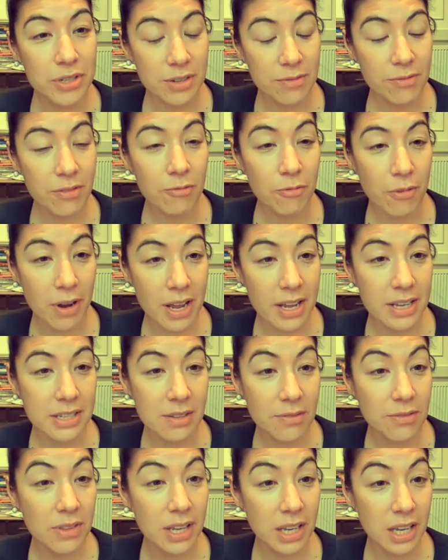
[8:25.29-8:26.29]
of different
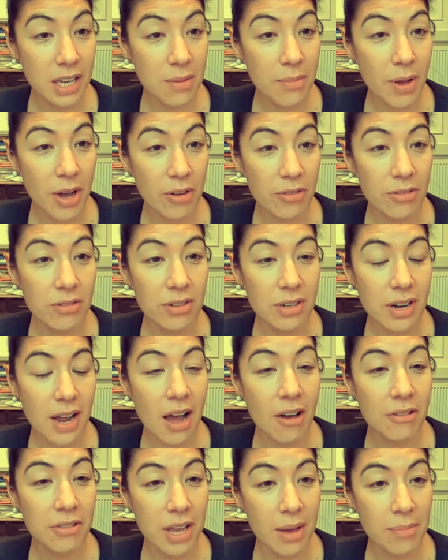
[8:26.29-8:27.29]
ways of thinking about
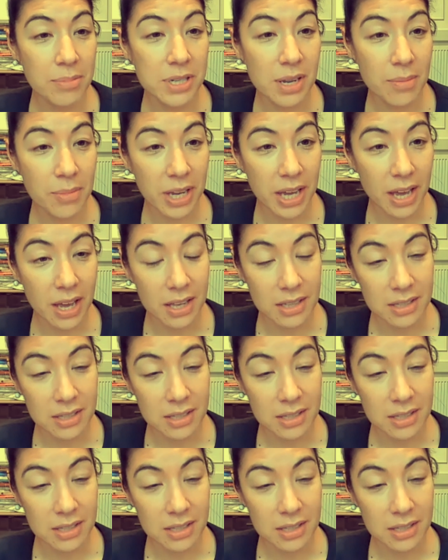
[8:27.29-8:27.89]
how the epidemic